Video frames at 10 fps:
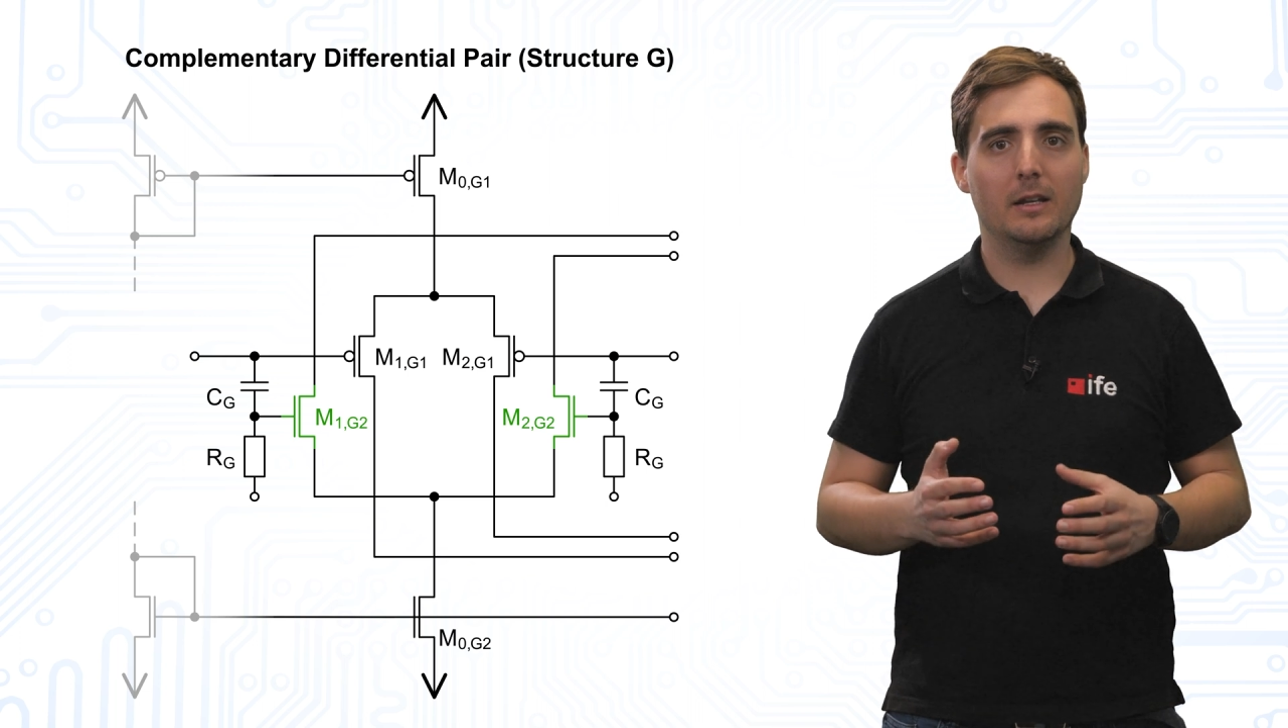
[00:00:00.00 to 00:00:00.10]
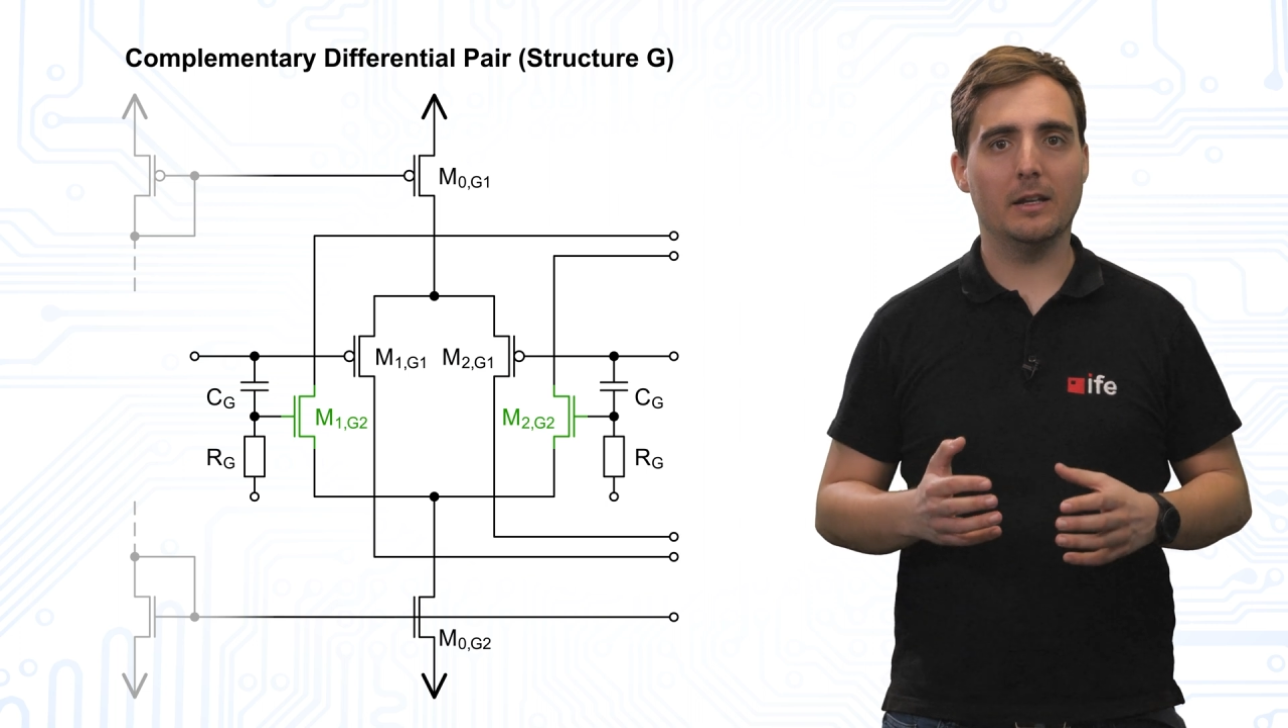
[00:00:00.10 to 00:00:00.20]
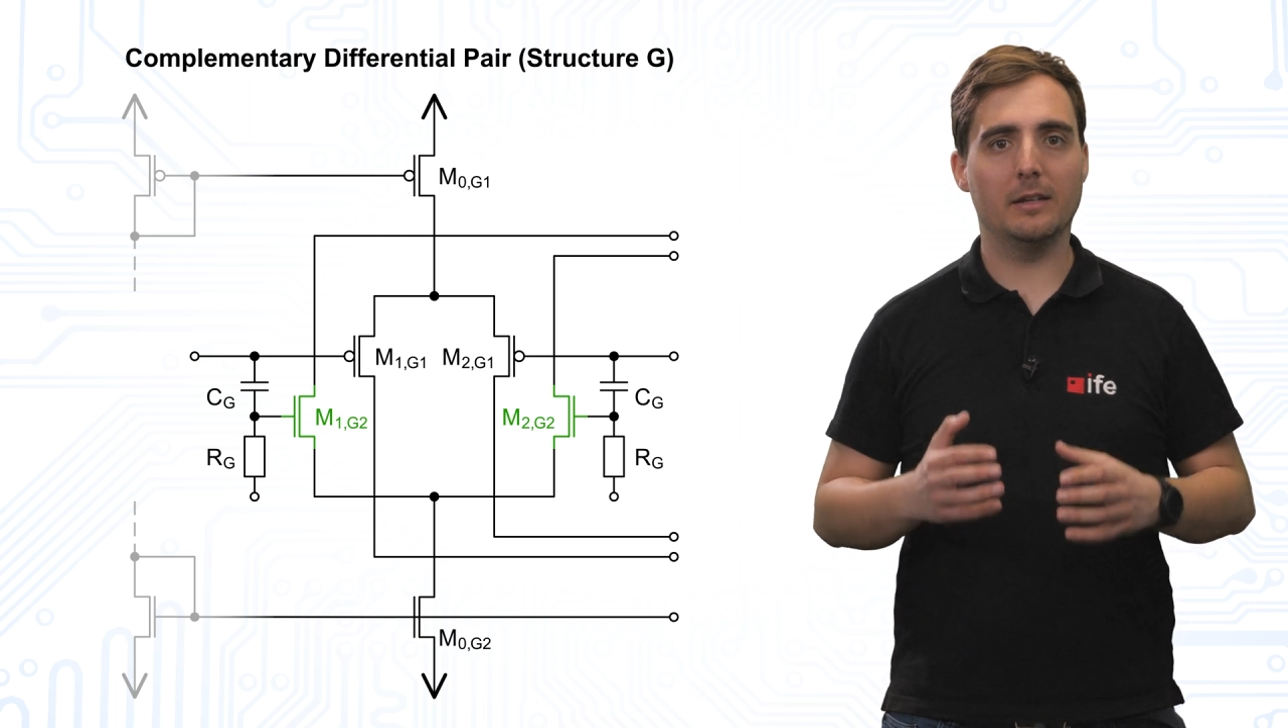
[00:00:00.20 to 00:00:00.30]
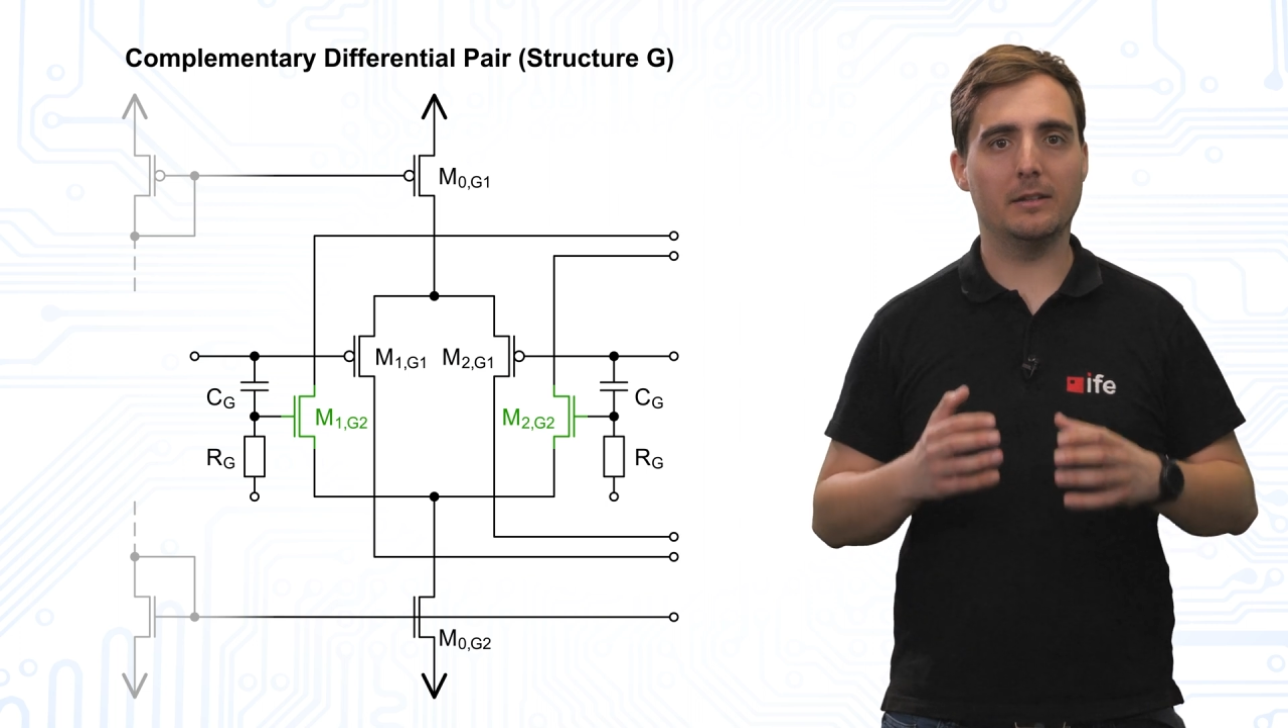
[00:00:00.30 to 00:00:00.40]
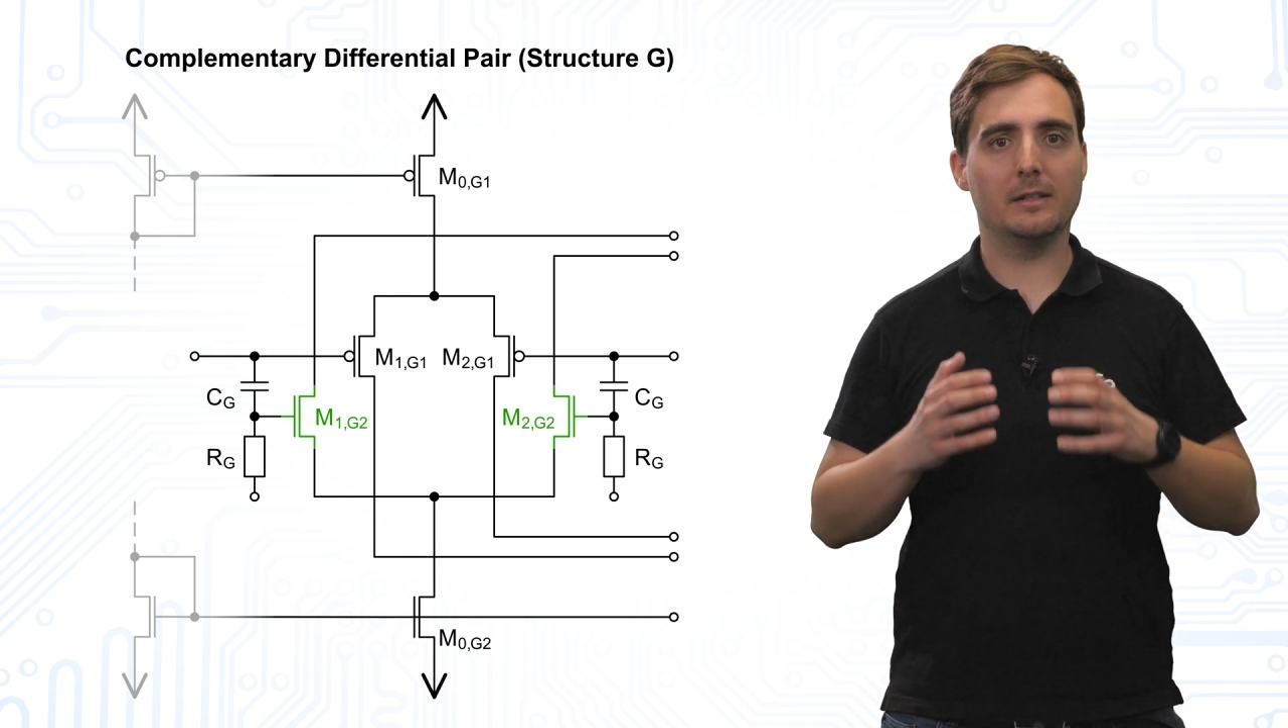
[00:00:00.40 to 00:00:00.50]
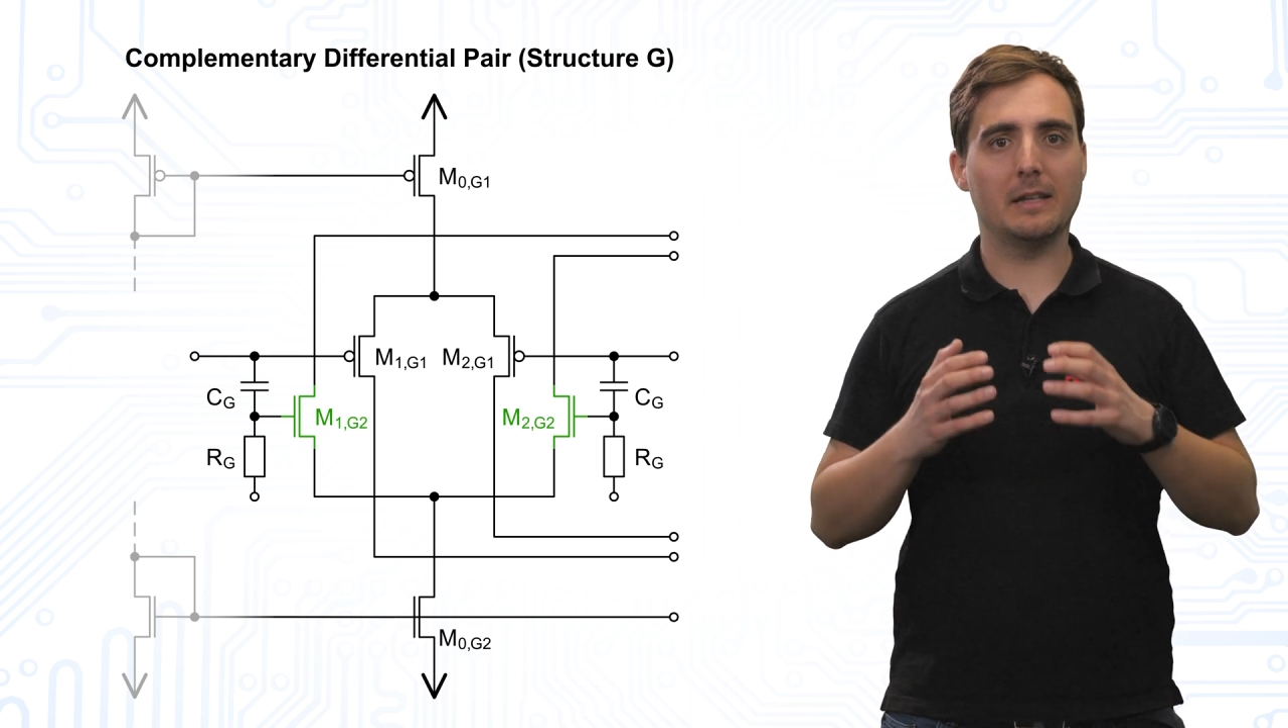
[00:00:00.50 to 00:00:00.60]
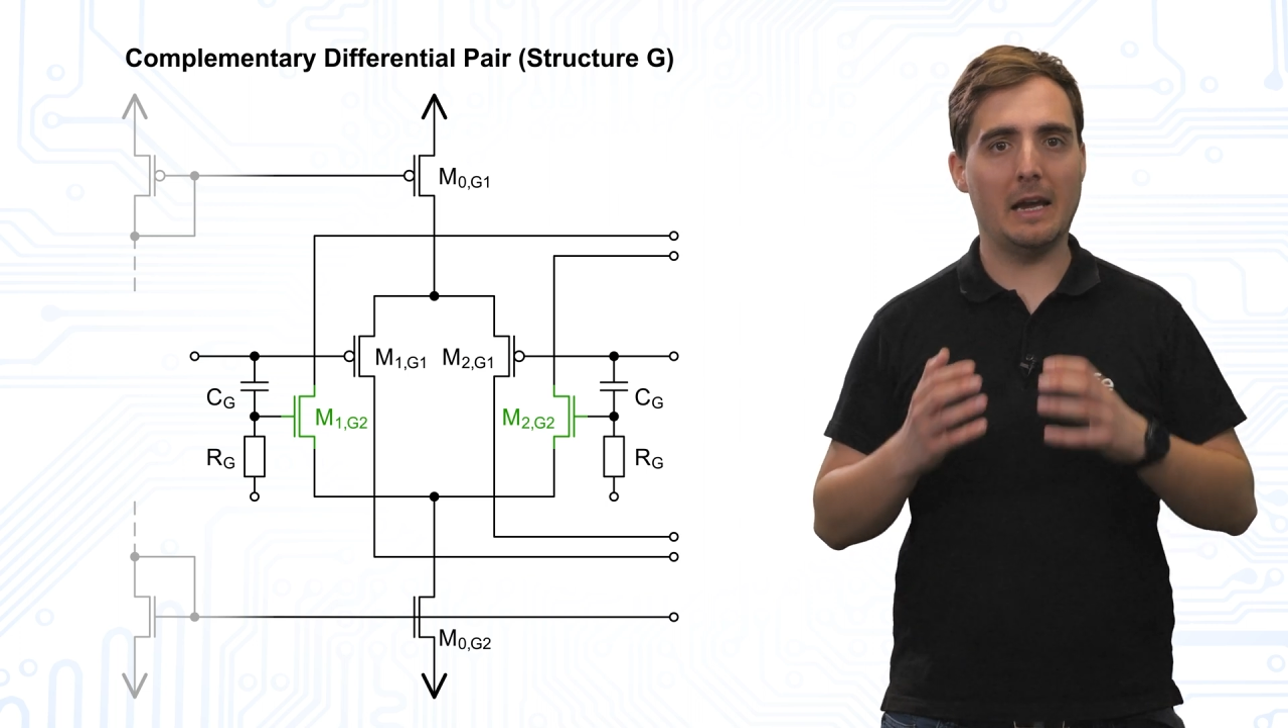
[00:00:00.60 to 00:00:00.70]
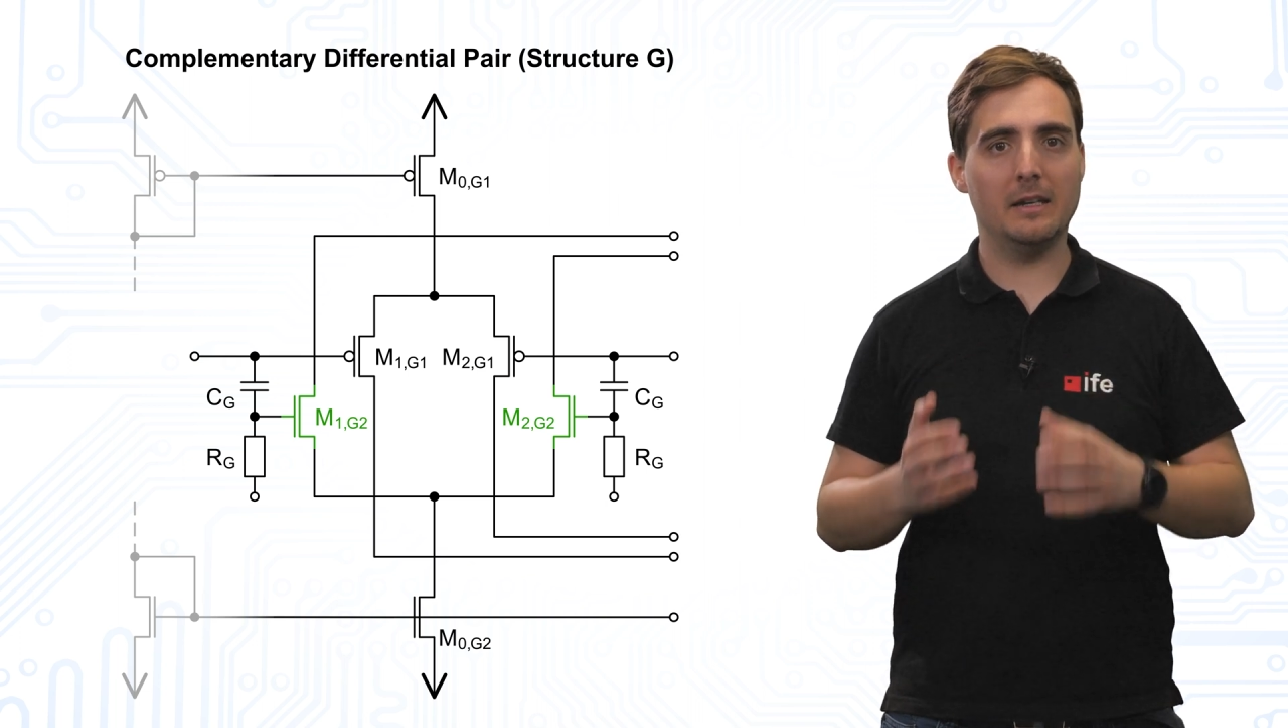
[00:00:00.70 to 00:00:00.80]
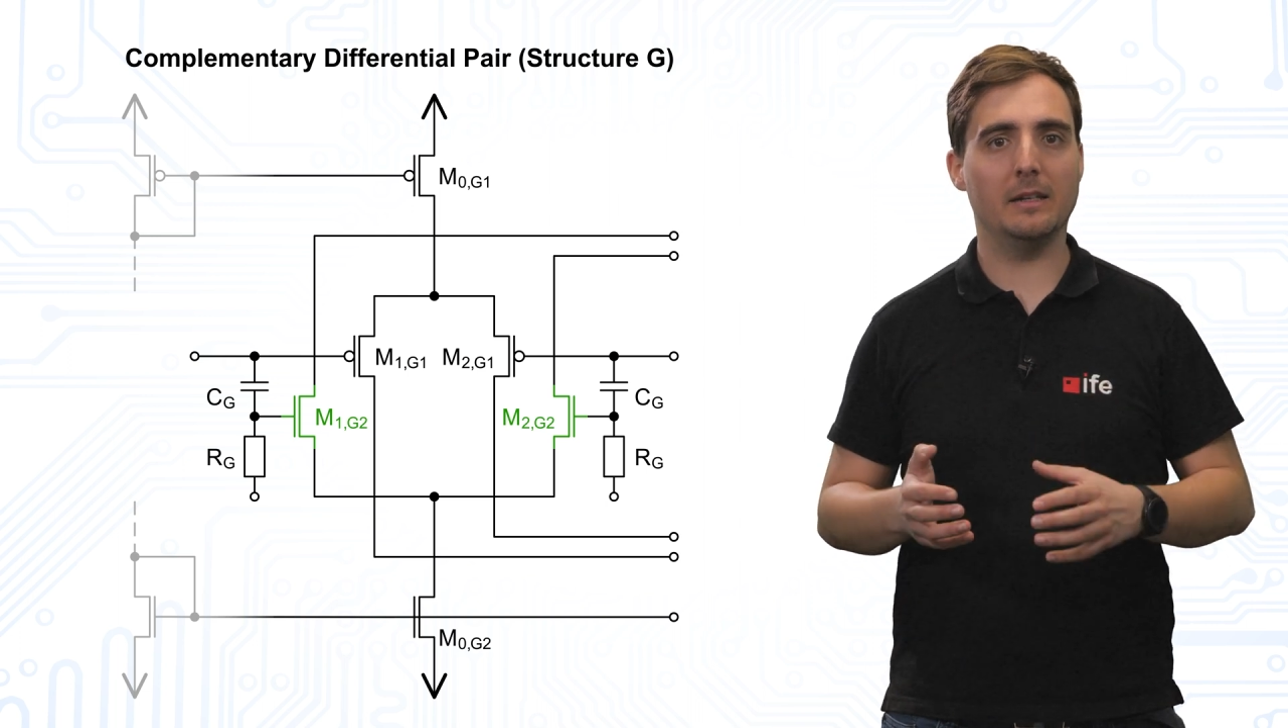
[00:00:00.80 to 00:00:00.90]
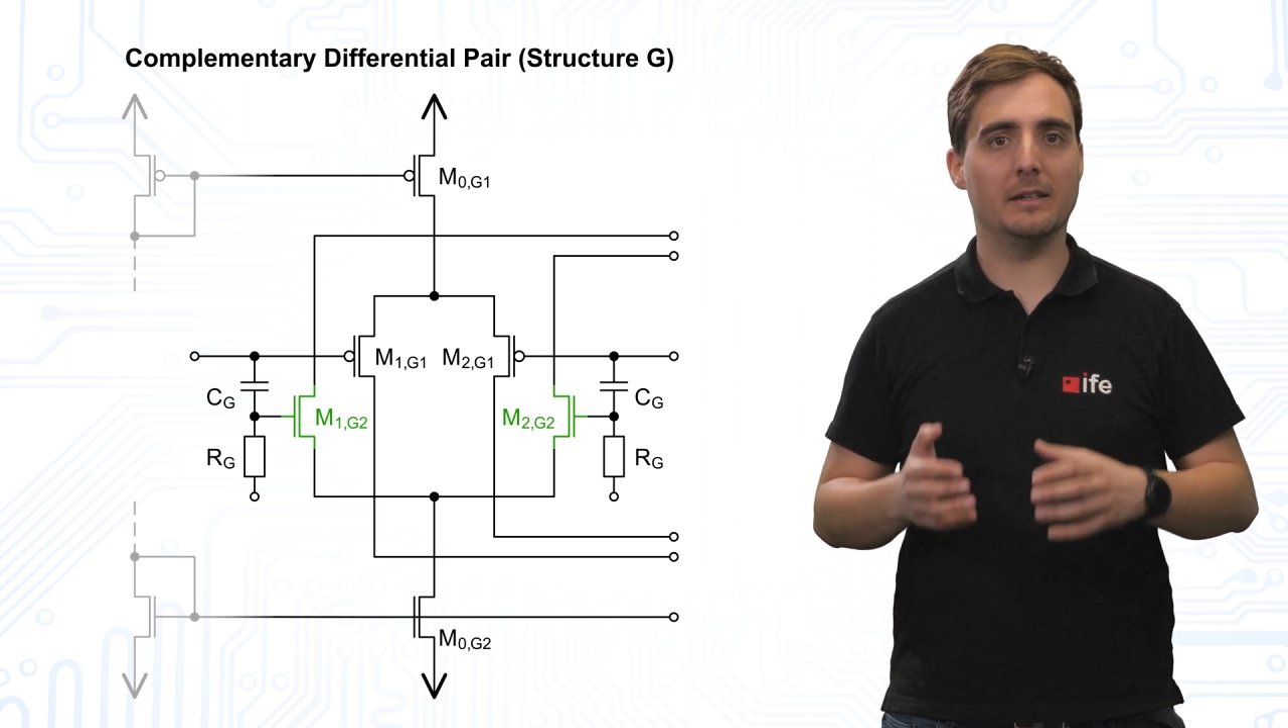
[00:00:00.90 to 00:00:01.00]
is
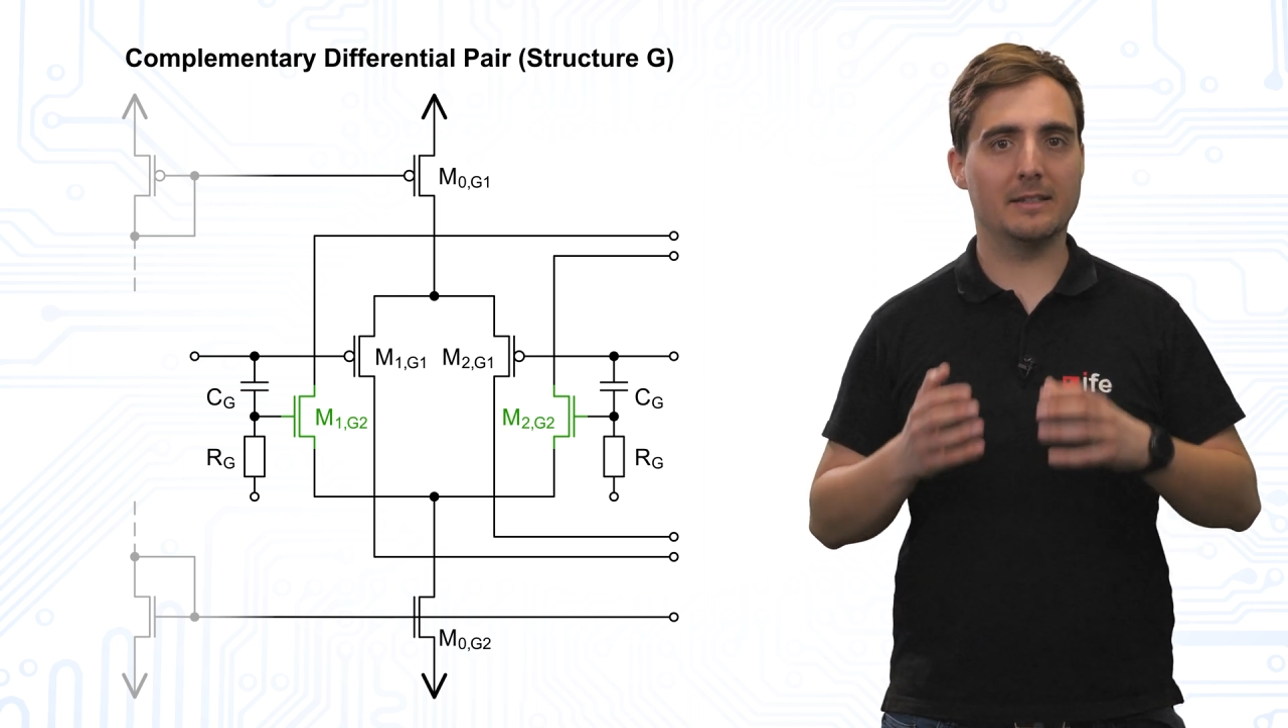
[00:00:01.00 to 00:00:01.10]
designed in